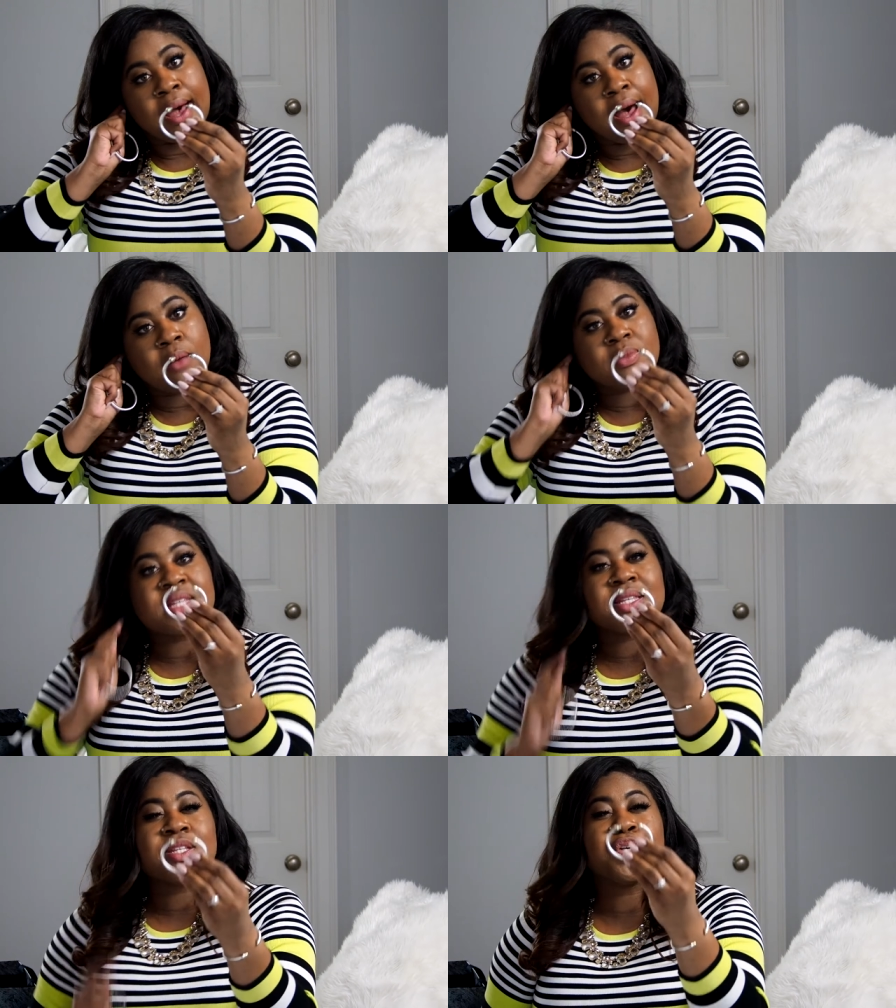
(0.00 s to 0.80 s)
Um,
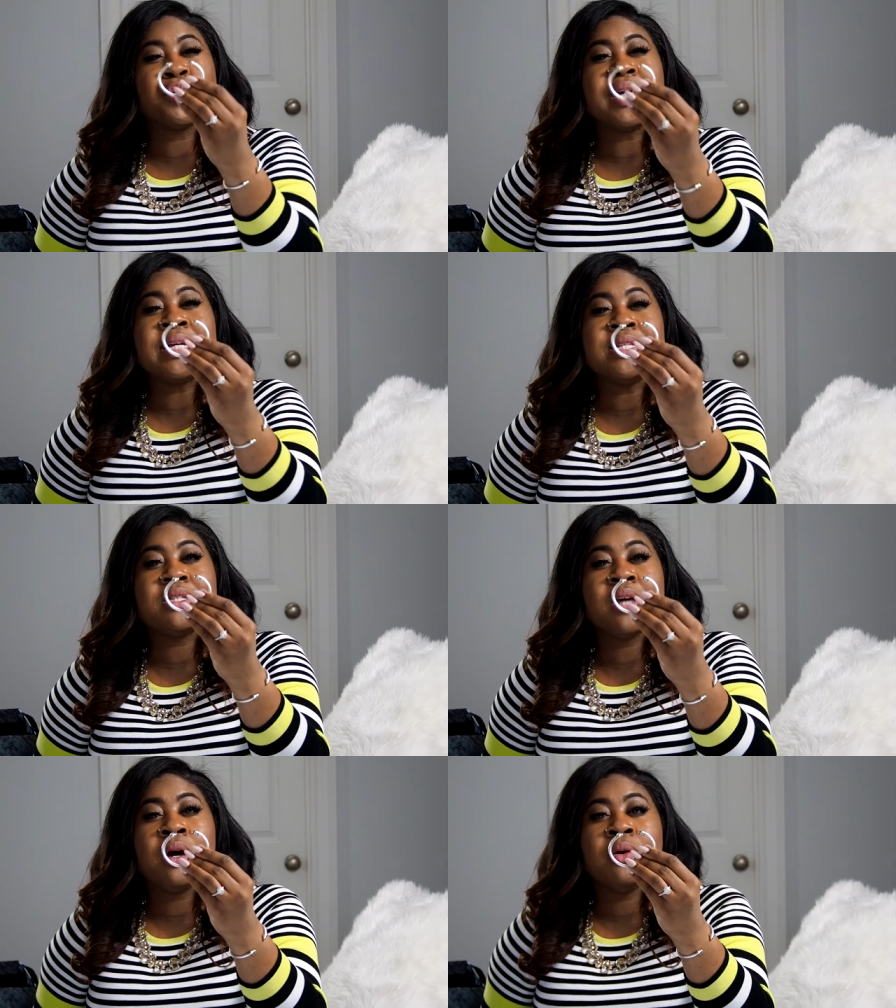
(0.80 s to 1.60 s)
this is a green
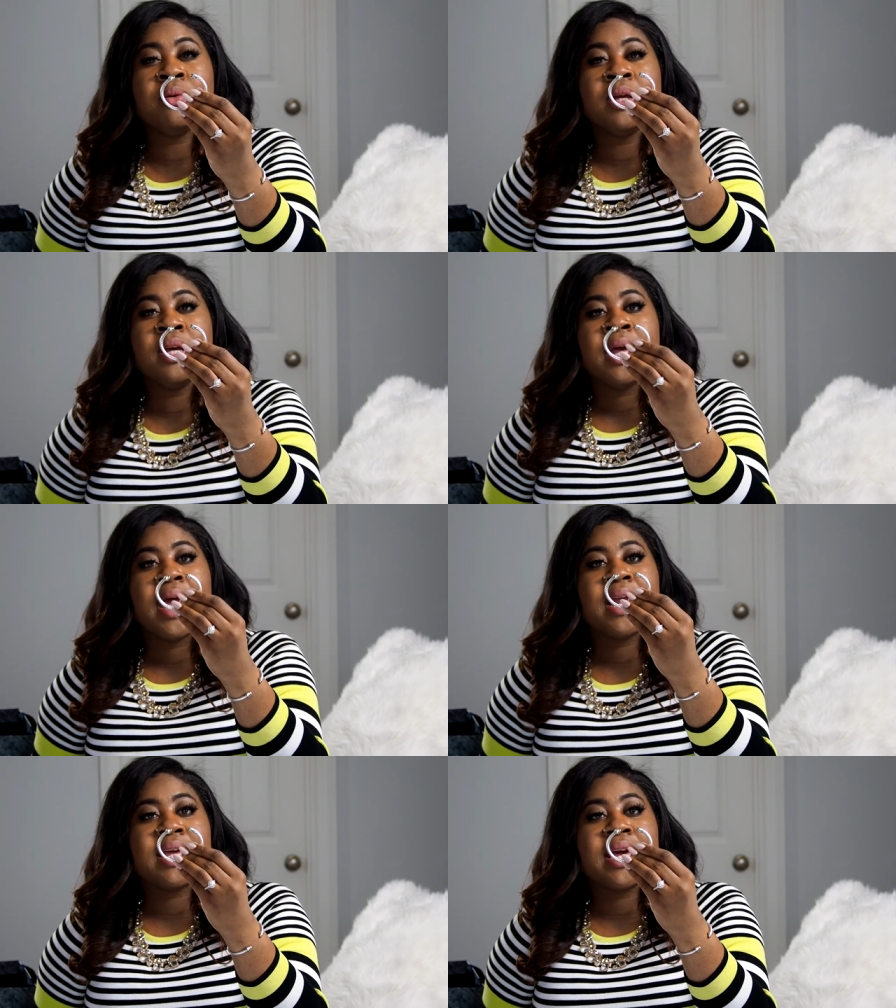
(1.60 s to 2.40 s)
stone,
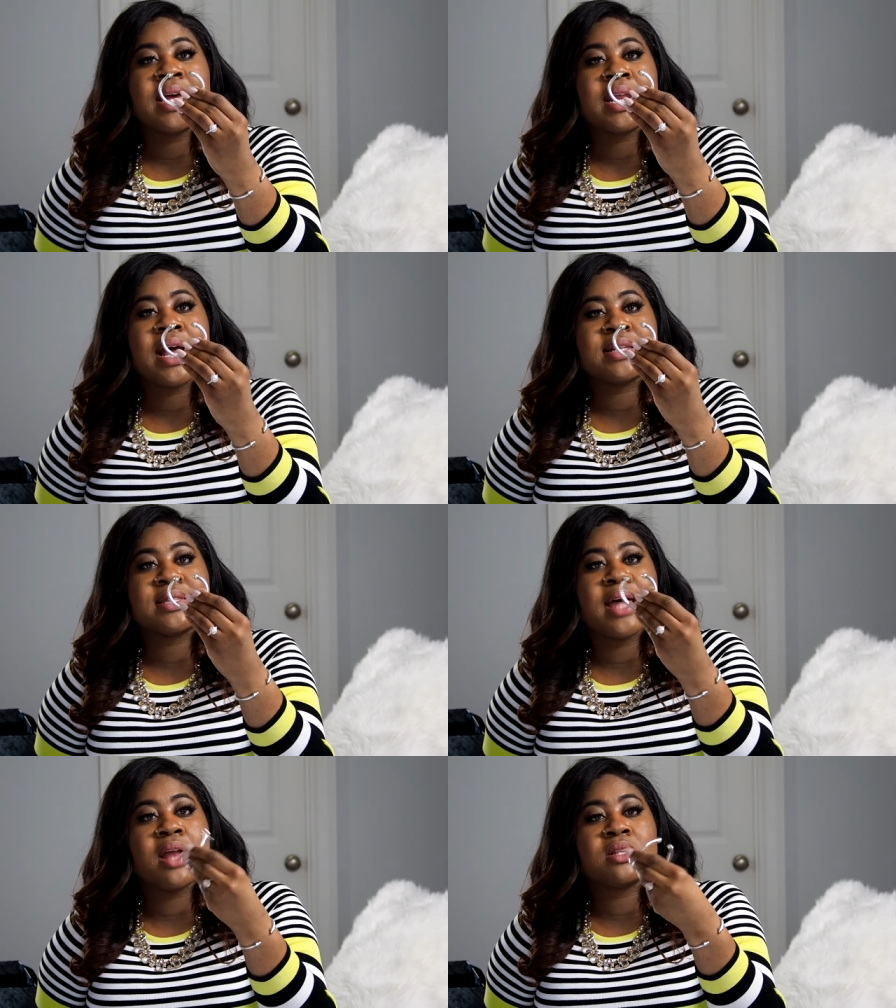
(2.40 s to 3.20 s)
and again, it has
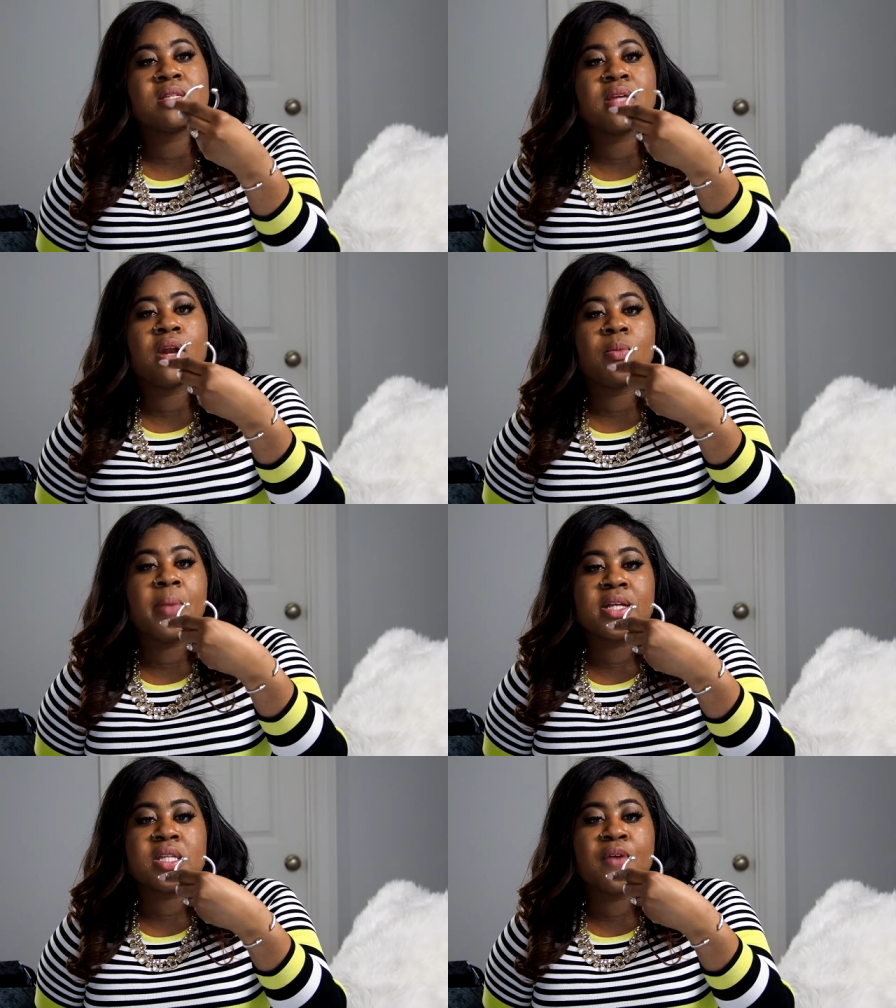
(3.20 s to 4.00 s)
that subtle
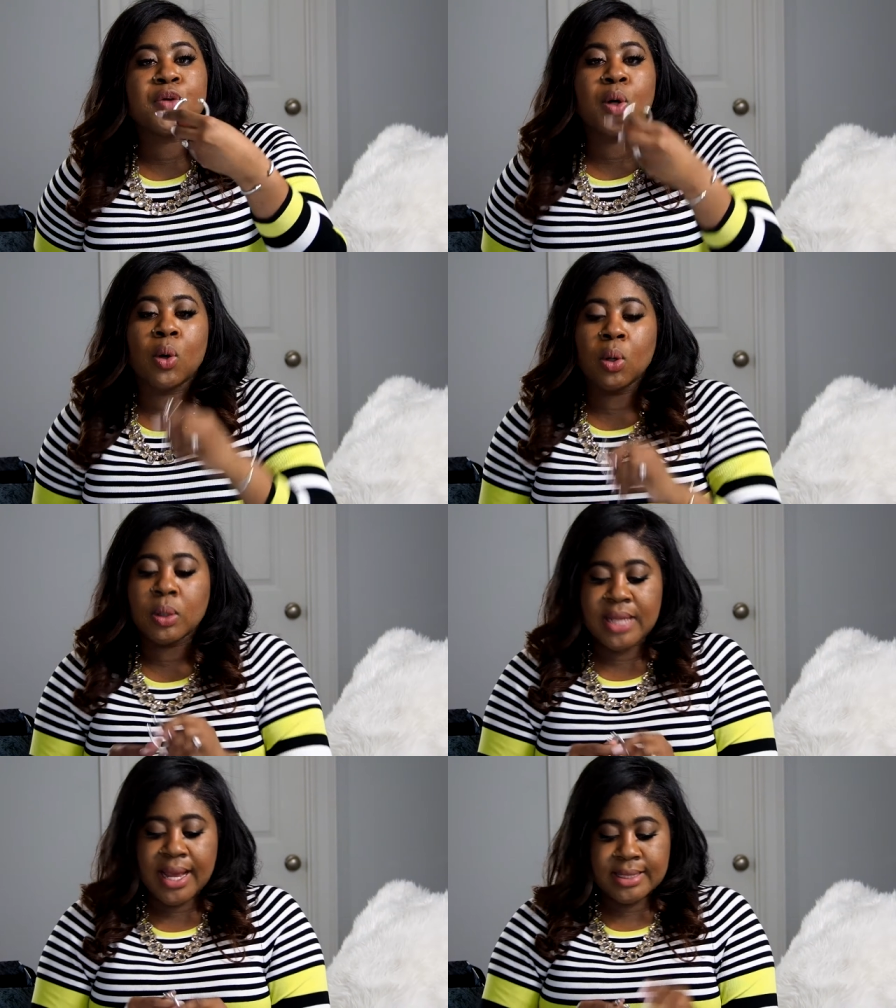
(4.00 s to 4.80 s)
mix of
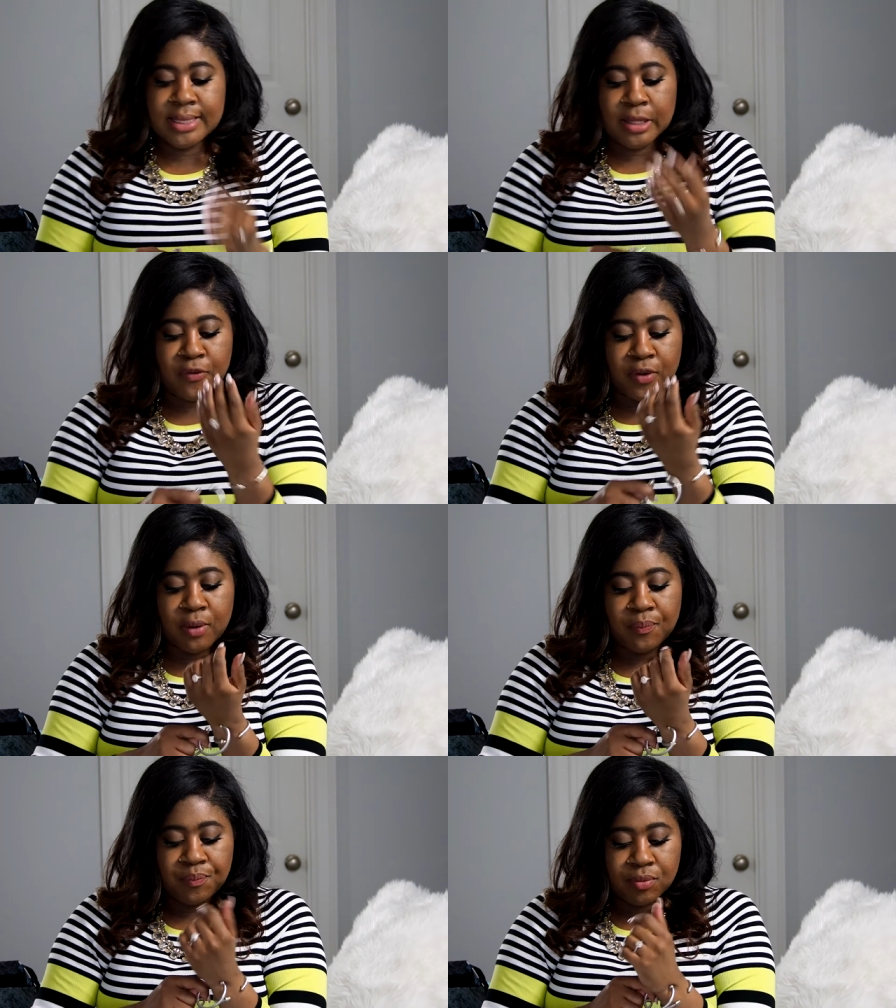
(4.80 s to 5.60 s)
gold and
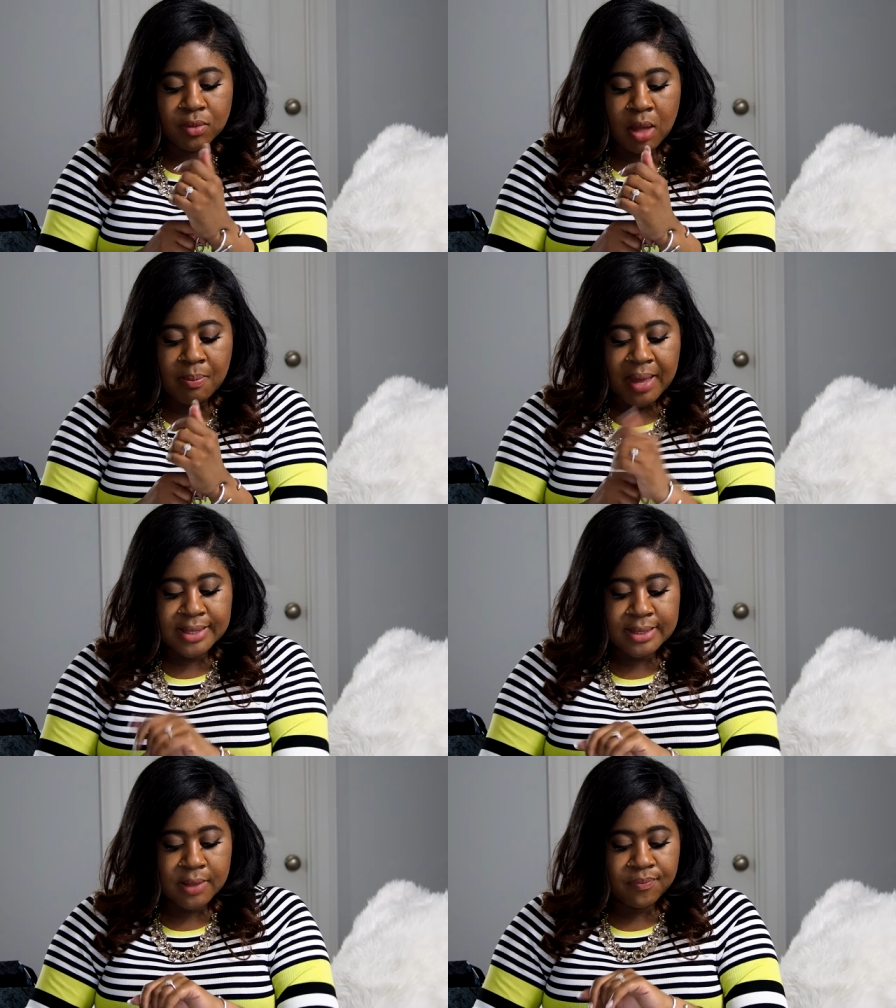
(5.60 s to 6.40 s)
silver.
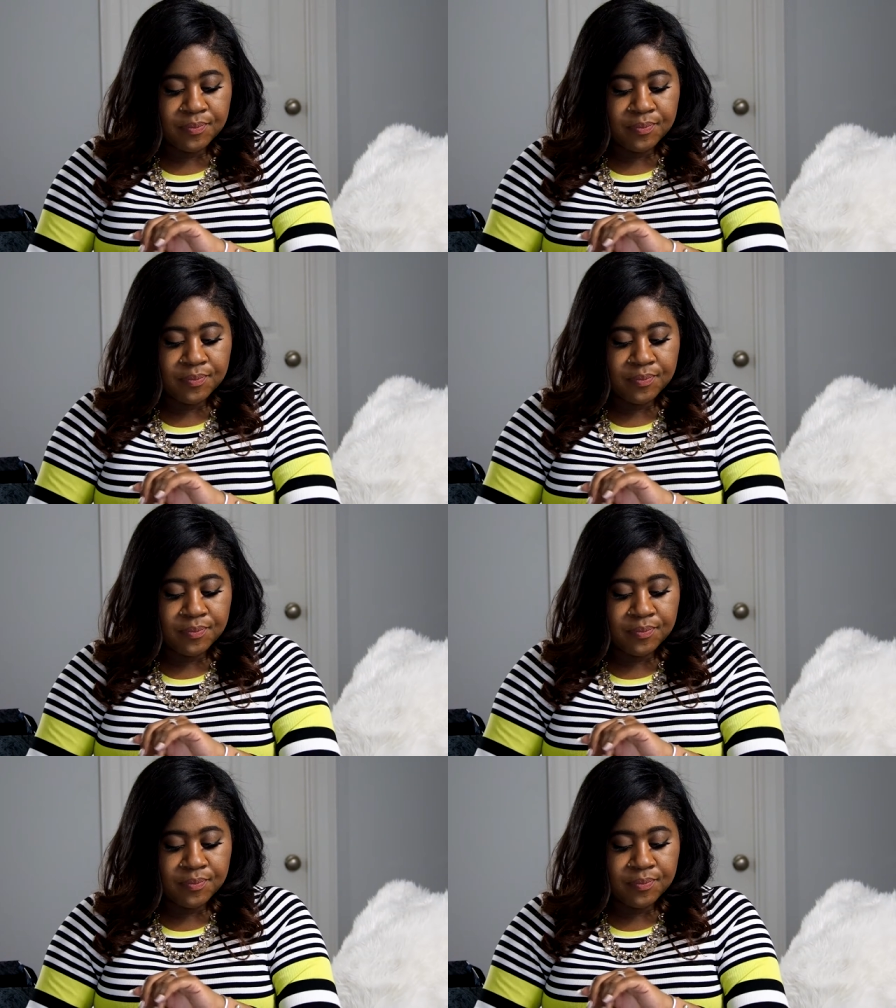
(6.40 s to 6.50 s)
Amazing.